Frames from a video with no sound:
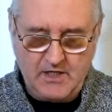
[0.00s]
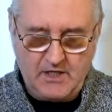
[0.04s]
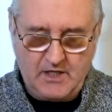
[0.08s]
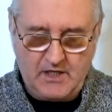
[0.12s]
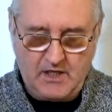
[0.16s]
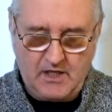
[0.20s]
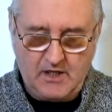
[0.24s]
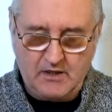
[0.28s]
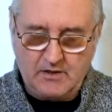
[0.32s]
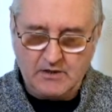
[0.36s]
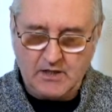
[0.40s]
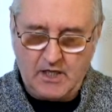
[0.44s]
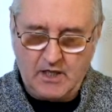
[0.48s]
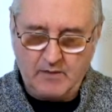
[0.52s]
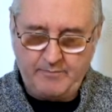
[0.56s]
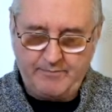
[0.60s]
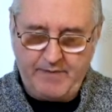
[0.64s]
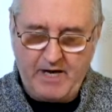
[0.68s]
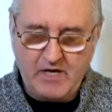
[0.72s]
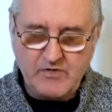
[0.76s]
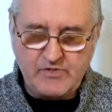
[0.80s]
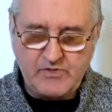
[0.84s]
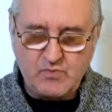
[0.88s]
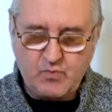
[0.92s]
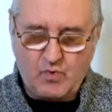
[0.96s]
I'll, I'll,
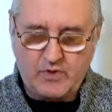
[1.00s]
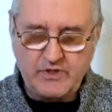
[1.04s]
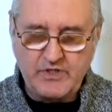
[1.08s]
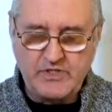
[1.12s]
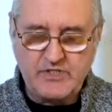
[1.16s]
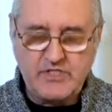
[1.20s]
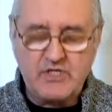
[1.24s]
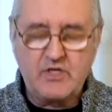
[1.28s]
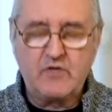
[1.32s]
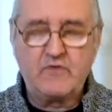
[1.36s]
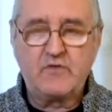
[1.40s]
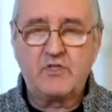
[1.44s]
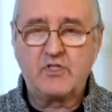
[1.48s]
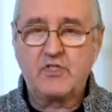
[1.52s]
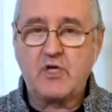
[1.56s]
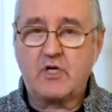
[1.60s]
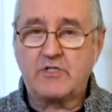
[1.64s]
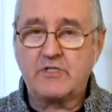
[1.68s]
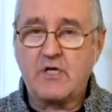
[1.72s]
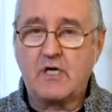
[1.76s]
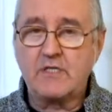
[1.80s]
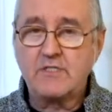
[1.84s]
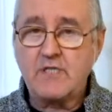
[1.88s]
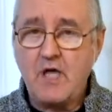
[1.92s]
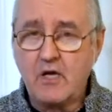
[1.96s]
post one or two of the shots.
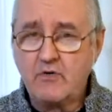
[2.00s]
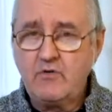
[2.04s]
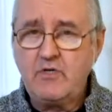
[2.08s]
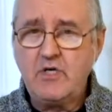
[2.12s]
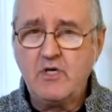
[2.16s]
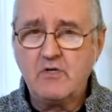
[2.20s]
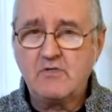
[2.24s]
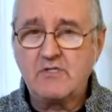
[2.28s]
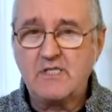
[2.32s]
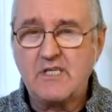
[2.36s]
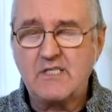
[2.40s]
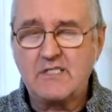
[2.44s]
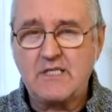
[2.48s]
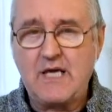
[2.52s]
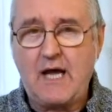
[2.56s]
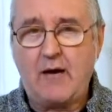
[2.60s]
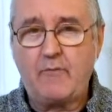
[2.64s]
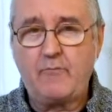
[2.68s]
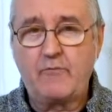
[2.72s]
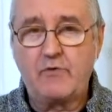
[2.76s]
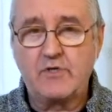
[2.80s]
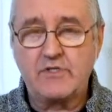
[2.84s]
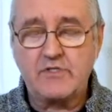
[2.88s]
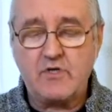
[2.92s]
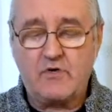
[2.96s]
I don't use this
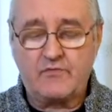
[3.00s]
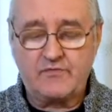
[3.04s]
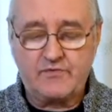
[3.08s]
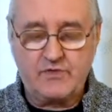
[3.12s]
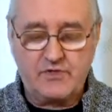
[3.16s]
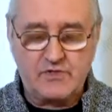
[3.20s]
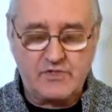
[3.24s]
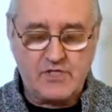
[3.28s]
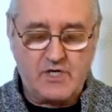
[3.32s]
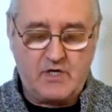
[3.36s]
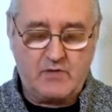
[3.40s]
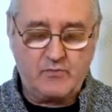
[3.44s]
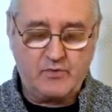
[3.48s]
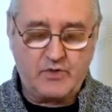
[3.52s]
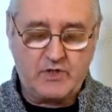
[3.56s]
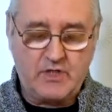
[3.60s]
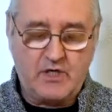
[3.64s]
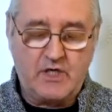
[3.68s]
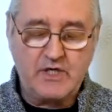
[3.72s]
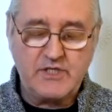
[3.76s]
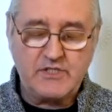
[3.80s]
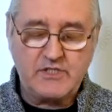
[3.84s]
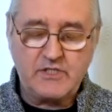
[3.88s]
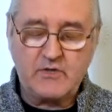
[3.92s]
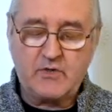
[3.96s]
camera as often as I would
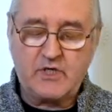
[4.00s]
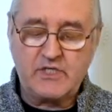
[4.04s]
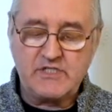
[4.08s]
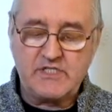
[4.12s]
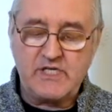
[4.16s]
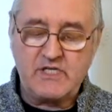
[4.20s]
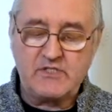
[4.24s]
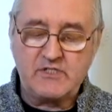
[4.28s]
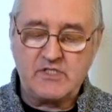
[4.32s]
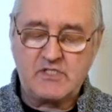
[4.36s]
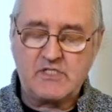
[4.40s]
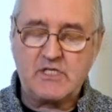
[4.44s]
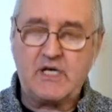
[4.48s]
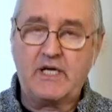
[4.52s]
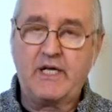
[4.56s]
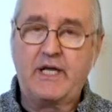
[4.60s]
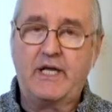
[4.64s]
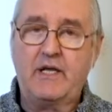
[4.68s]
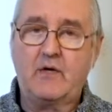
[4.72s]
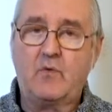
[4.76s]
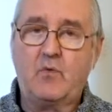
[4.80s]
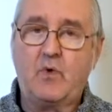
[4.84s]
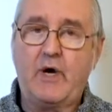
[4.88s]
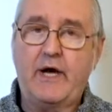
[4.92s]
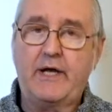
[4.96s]
like to. I tend to take it
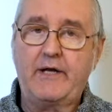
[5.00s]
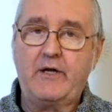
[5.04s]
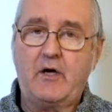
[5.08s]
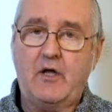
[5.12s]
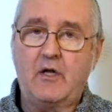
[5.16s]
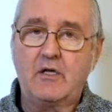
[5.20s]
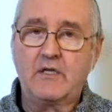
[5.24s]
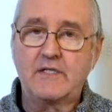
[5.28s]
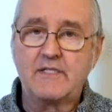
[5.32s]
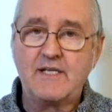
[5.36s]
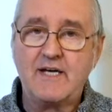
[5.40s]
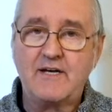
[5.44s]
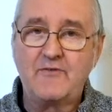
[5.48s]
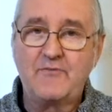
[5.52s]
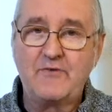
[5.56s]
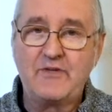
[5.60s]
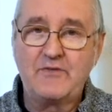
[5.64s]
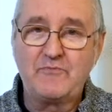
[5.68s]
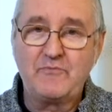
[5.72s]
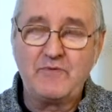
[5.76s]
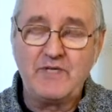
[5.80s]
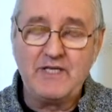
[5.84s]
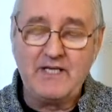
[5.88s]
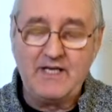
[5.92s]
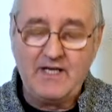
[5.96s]
away on holiday with
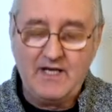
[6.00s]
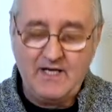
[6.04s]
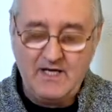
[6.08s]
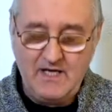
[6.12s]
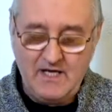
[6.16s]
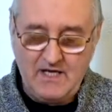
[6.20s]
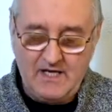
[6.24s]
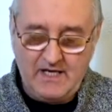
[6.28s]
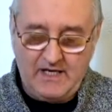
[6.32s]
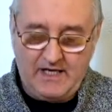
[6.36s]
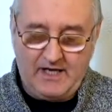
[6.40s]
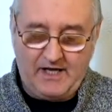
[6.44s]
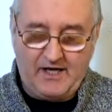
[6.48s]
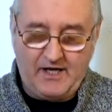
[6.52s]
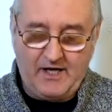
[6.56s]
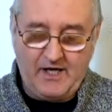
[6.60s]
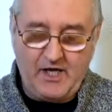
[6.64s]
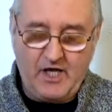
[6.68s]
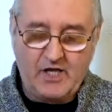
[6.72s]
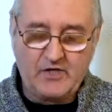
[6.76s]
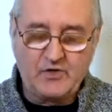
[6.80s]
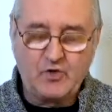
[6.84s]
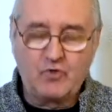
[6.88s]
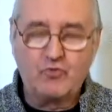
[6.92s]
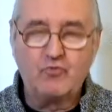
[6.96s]
me uh,
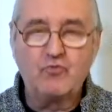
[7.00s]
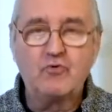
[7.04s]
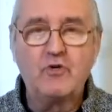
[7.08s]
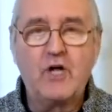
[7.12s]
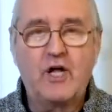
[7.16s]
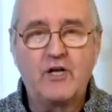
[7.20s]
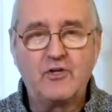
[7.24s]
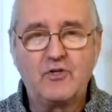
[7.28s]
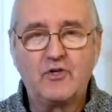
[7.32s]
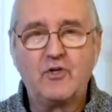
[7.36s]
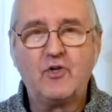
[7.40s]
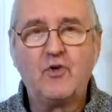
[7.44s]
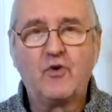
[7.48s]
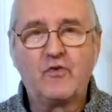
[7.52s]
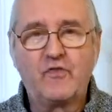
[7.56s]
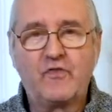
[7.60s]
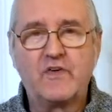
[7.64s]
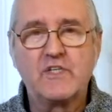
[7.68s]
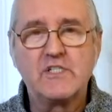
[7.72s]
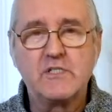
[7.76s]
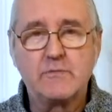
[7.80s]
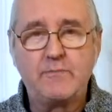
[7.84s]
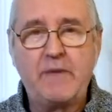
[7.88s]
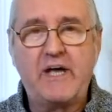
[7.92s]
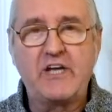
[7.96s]
and, and look for
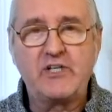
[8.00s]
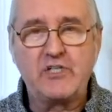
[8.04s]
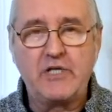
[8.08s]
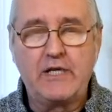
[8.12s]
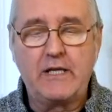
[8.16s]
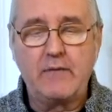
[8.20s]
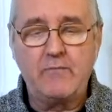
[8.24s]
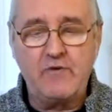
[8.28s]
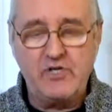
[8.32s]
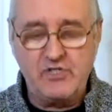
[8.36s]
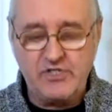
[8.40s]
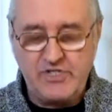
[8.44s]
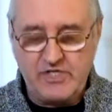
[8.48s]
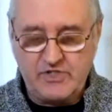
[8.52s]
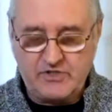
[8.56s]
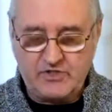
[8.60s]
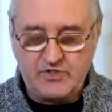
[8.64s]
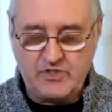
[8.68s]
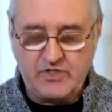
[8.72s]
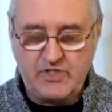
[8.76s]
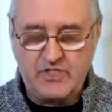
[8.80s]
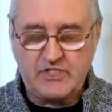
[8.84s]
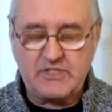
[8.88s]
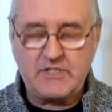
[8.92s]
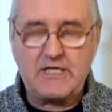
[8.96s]
special images that
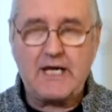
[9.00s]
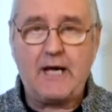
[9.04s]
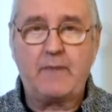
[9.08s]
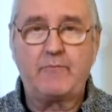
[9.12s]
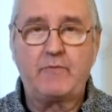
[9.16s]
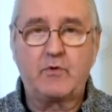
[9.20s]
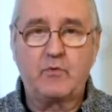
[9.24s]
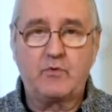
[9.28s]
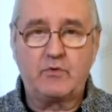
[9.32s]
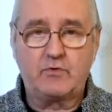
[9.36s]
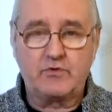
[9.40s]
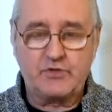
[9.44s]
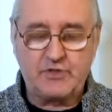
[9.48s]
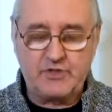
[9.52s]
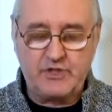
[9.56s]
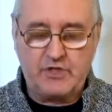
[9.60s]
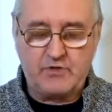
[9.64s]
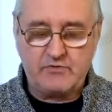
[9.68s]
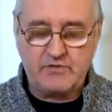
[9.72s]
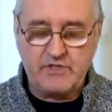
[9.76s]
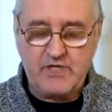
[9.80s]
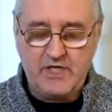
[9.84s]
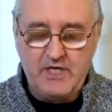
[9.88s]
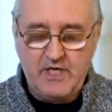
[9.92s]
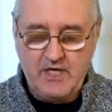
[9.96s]
this camera will
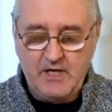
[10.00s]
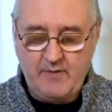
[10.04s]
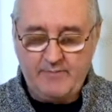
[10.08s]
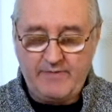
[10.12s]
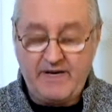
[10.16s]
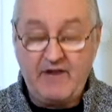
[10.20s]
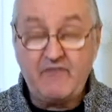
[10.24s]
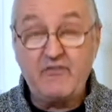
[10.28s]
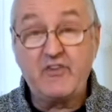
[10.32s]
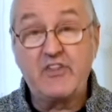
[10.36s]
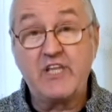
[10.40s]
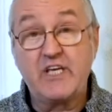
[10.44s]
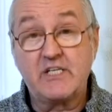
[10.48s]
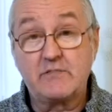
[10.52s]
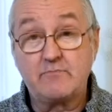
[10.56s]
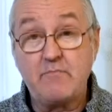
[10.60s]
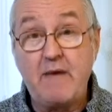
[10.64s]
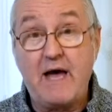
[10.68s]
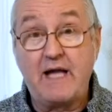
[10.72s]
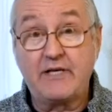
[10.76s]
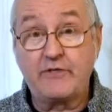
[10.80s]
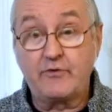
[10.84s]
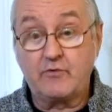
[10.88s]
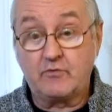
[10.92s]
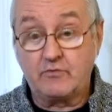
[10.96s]
shoot. But everything's
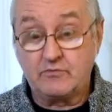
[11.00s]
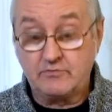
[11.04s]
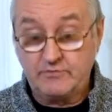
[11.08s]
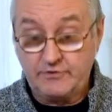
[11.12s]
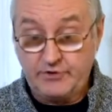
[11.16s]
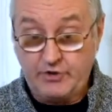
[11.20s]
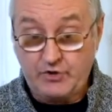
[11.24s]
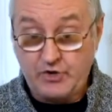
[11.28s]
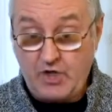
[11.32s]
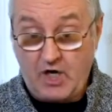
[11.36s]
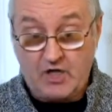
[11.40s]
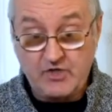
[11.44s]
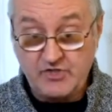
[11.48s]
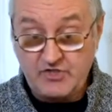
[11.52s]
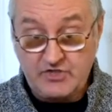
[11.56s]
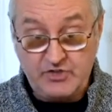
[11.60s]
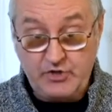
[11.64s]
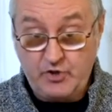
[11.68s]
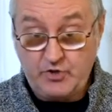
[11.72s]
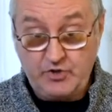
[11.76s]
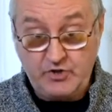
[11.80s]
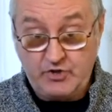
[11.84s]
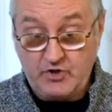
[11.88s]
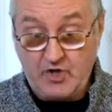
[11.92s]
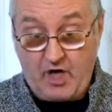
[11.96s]
manual. You can't.
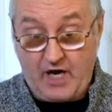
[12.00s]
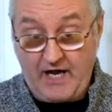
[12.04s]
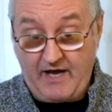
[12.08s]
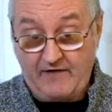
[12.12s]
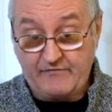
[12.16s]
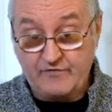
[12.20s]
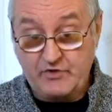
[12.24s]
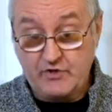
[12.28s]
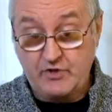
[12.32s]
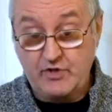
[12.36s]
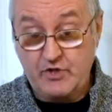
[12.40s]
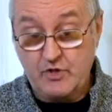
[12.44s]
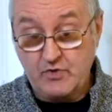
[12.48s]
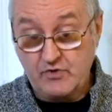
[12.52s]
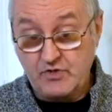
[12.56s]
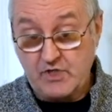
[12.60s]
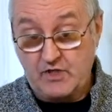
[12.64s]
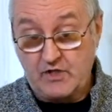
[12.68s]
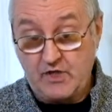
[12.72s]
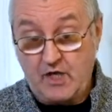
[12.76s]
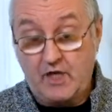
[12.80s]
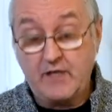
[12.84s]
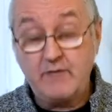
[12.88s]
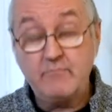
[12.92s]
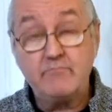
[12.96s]
You, I have to use a
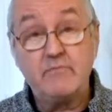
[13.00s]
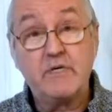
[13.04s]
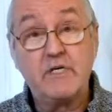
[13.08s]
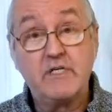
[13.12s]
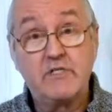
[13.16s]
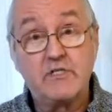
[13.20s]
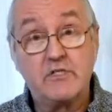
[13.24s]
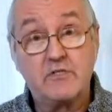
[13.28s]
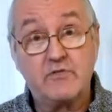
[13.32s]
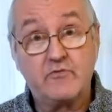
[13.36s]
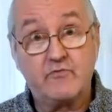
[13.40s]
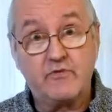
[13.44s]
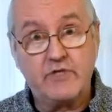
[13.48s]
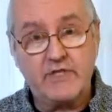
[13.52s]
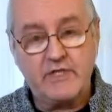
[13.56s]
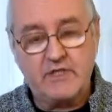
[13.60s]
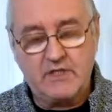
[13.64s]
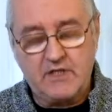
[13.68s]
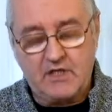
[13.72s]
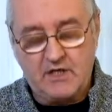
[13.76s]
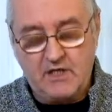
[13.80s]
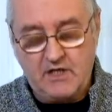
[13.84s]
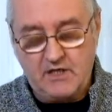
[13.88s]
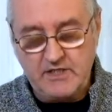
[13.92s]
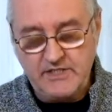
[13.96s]
light meter to read the
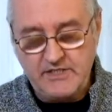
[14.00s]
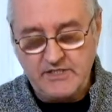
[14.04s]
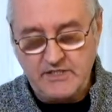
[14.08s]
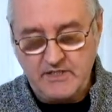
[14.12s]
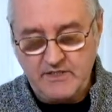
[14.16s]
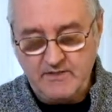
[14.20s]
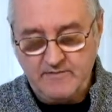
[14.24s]
light.